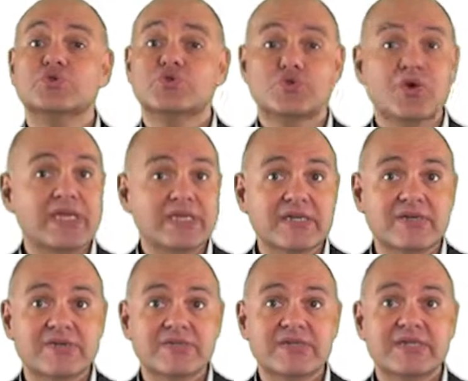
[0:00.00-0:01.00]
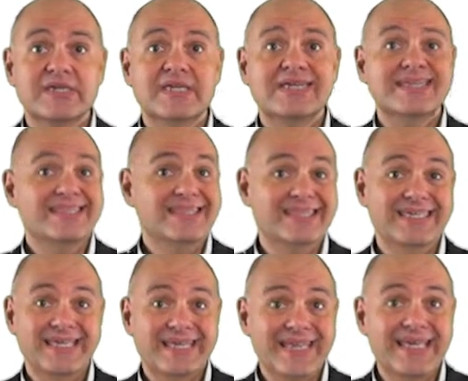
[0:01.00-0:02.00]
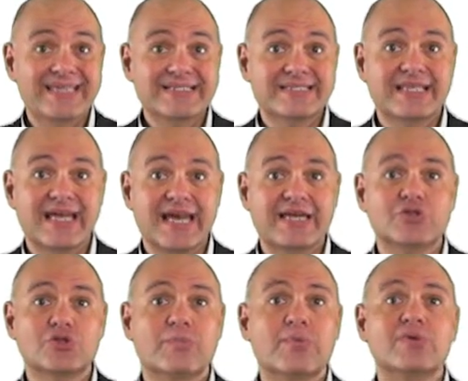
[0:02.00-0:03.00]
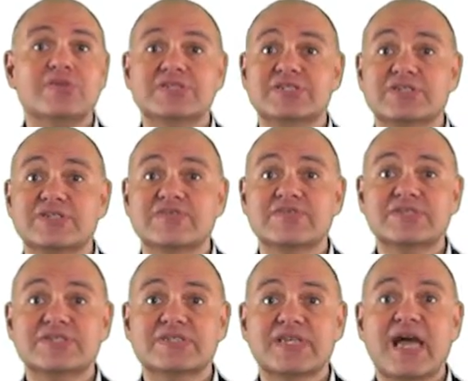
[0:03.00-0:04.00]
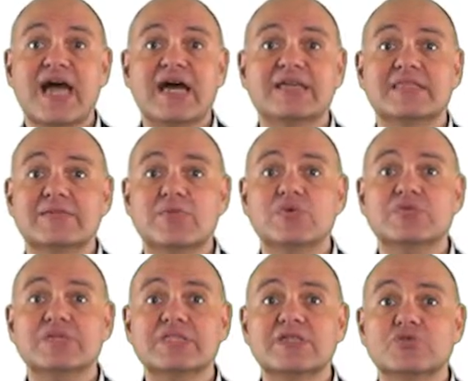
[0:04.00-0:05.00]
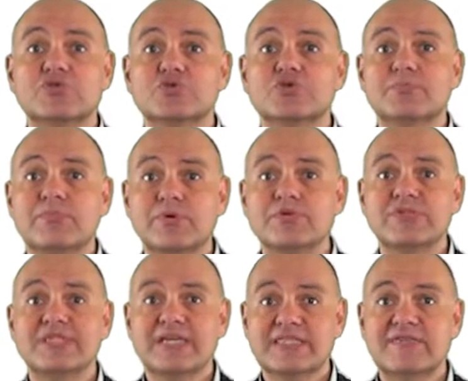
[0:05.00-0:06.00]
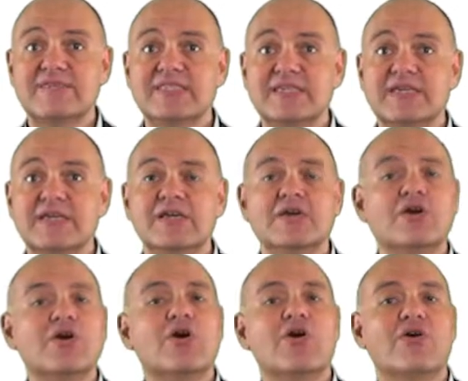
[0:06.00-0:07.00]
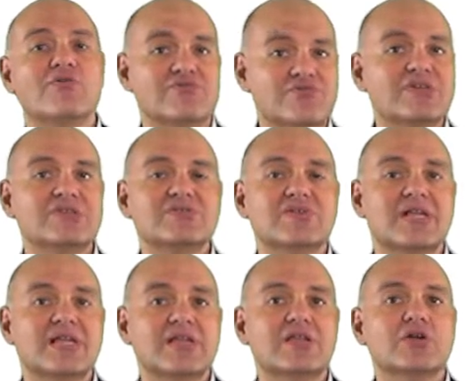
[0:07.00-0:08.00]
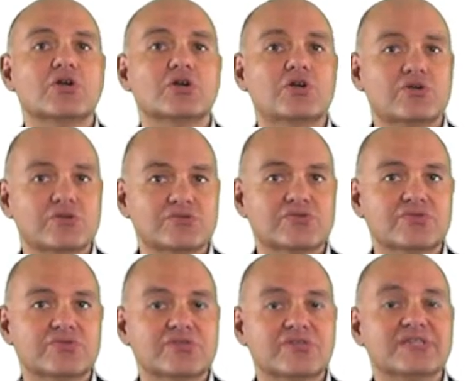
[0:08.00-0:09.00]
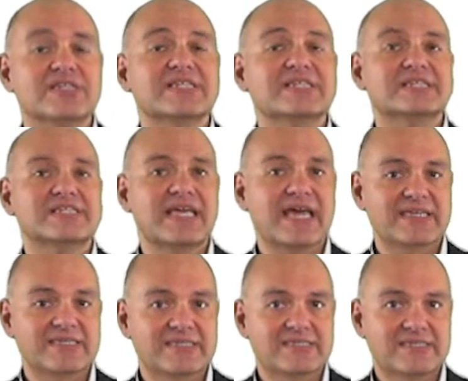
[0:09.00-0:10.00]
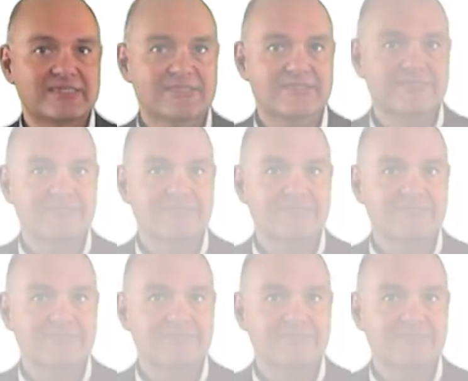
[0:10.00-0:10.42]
tracker, DNS, and topology servers are devoted to support the activity of regional control sites.